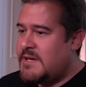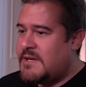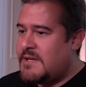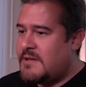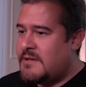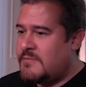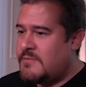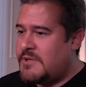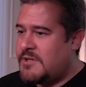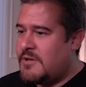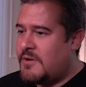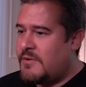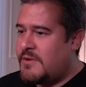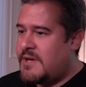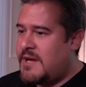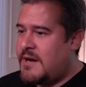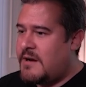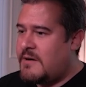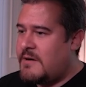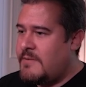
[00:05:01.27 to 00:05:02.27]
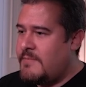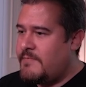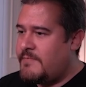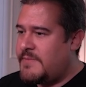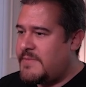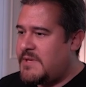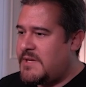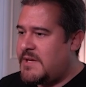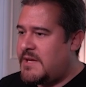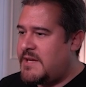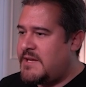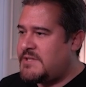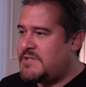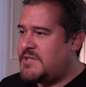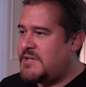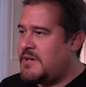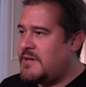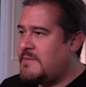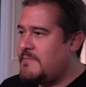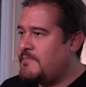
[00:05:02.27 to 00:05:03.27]
then we go there hit
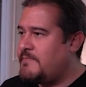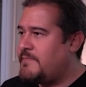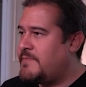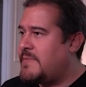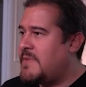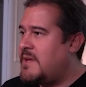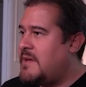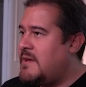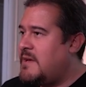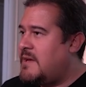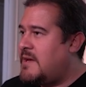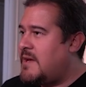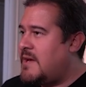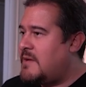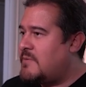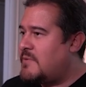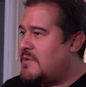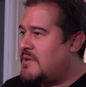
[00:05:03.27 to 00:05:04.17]
enter and we're